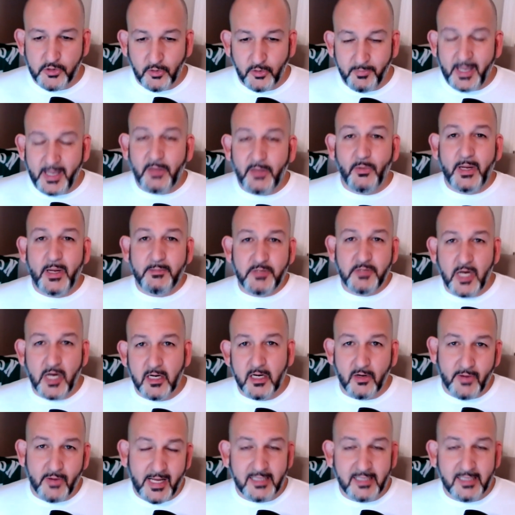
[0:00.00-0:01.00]
Journal. By the way, I'm
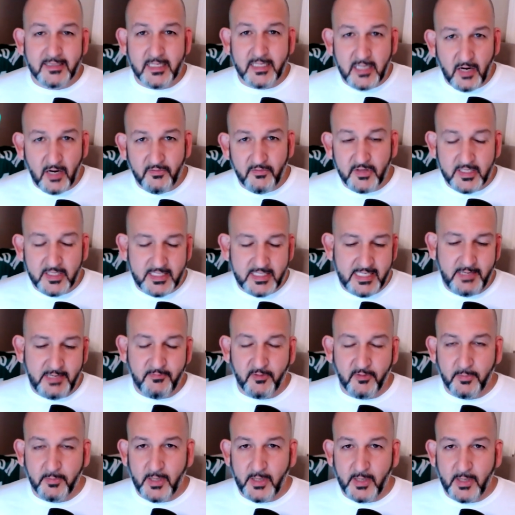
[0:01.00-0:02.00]
John Corrales. I cover the
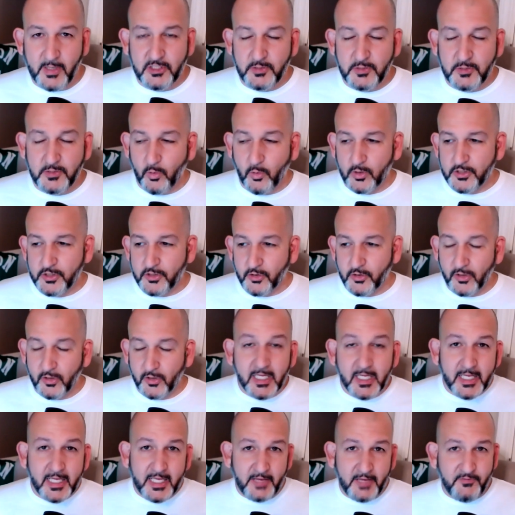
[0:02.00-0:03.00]
team for Boston Sports
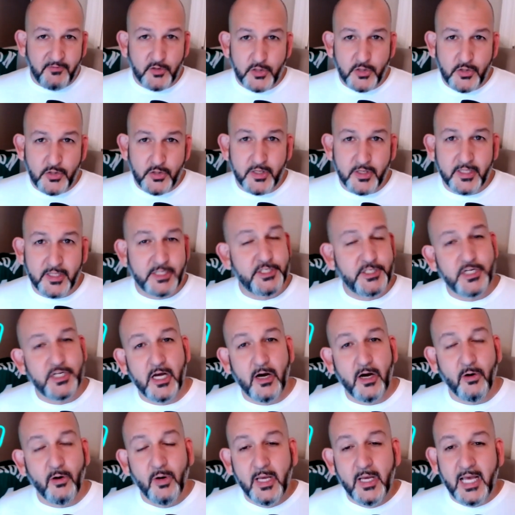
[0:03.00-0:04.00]
Journal. If you're new to the
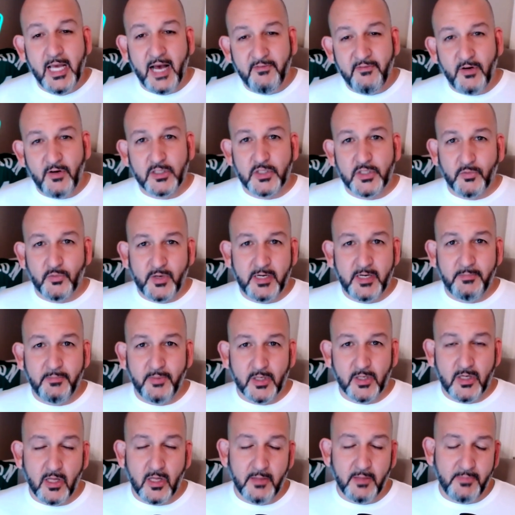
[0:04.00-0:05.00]
show, I've also written a
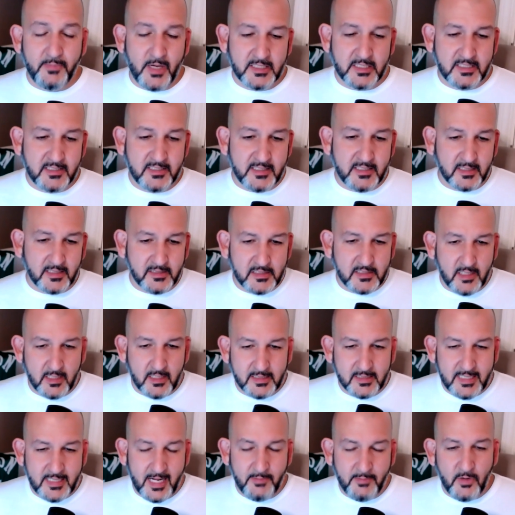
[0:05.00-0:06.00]
book called The Boston Celtics
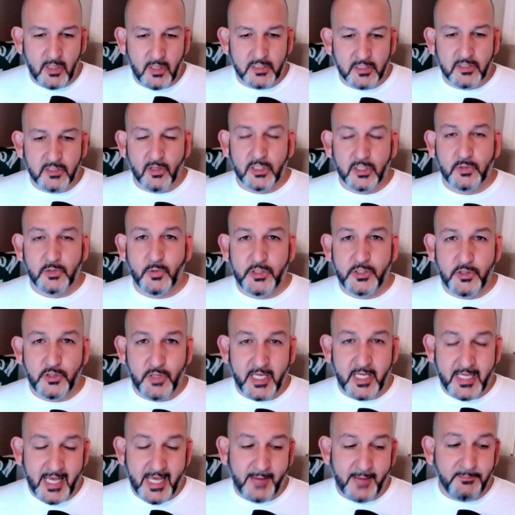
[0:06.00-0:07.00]
All-Time All-Stars, which you
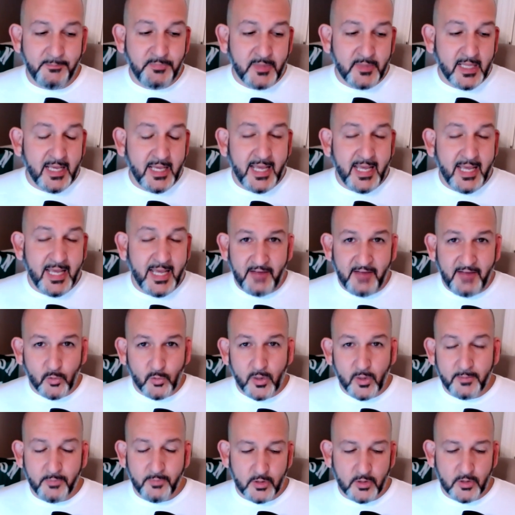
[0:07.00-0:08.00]
can get
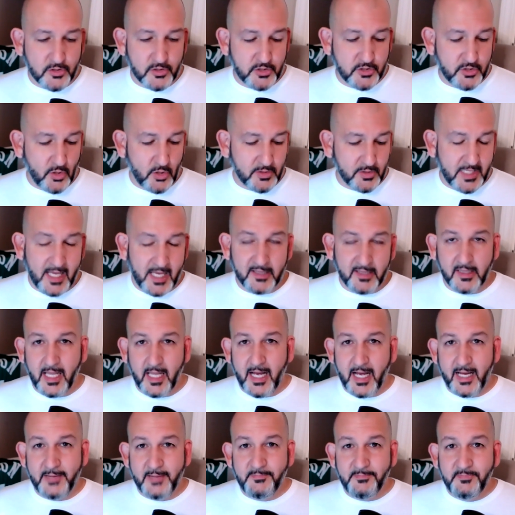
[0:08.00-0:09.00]
everywhere books are sold
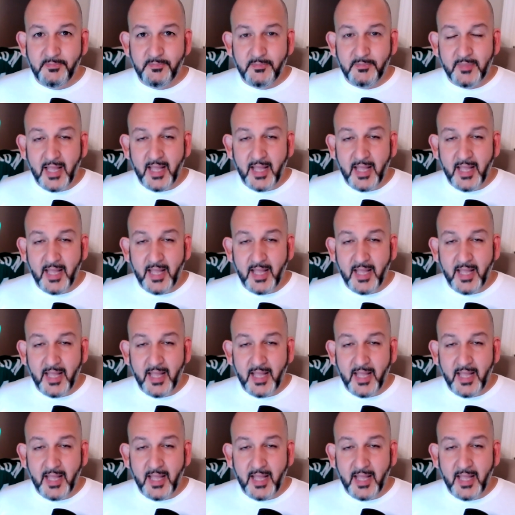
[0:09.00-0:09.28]
online.